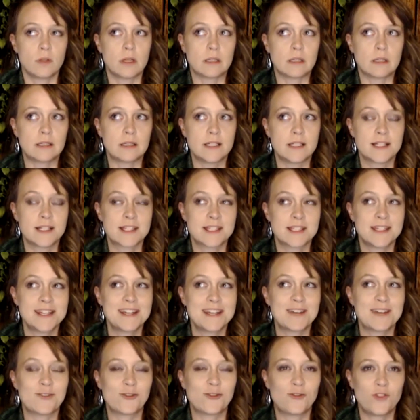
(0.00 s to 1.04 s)

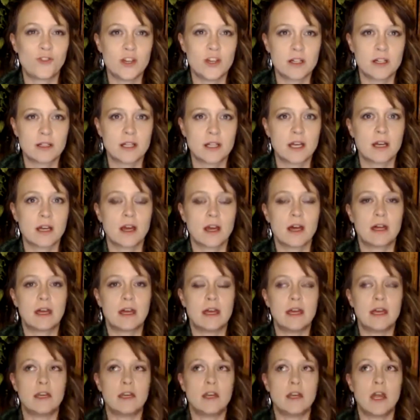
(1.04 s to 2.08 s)
listening and feeling
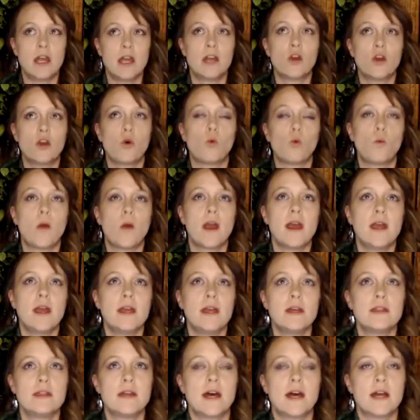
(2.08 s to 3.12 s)
in a
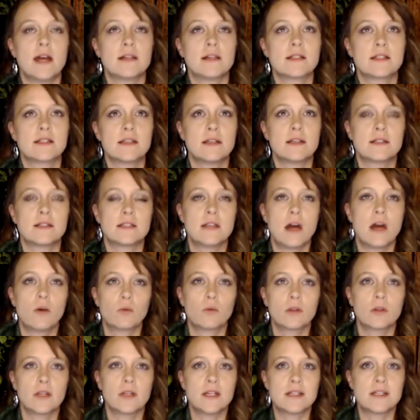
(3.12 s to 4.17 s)
way that's, it's not
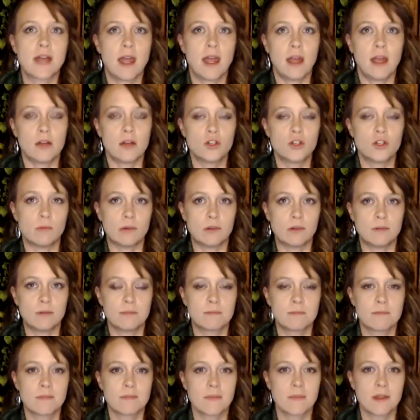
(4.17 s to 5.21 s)
really tangible.
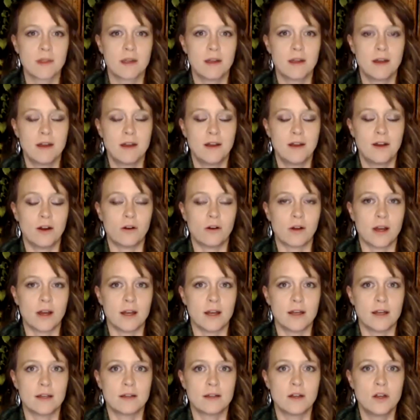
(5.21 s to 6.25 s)

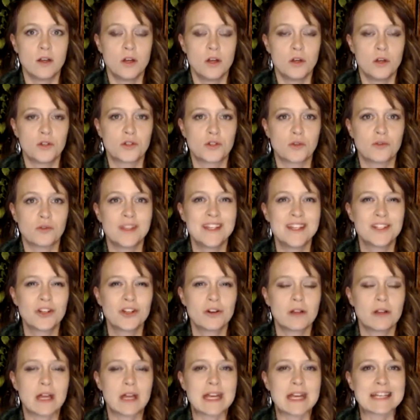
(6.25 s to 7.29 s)
Okay. So these
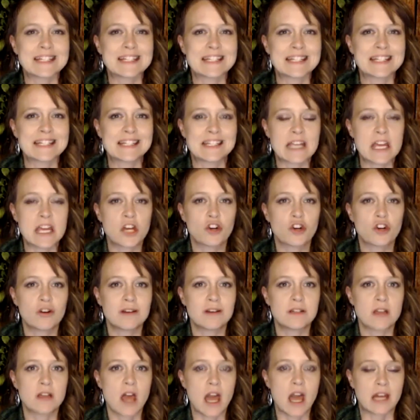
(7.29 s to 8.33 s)
are like
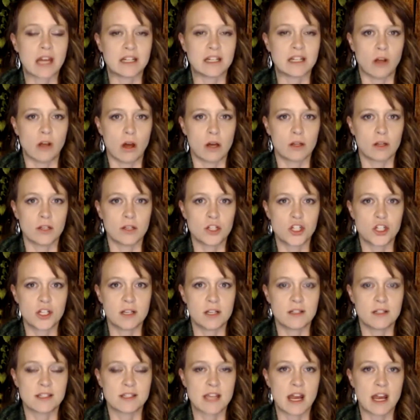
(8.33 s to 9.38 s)
sacred
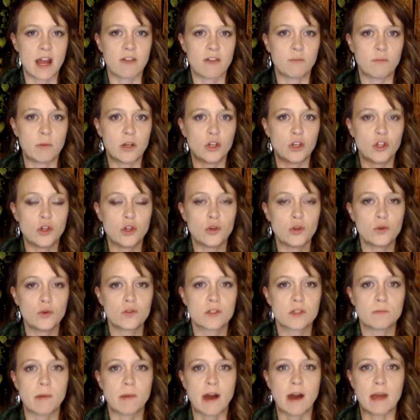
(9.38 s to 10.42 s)
technologies that have been
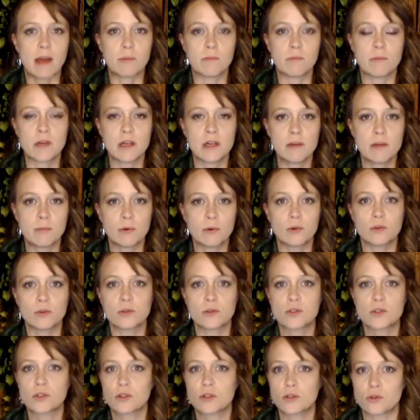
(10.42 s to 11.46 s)
used by peoples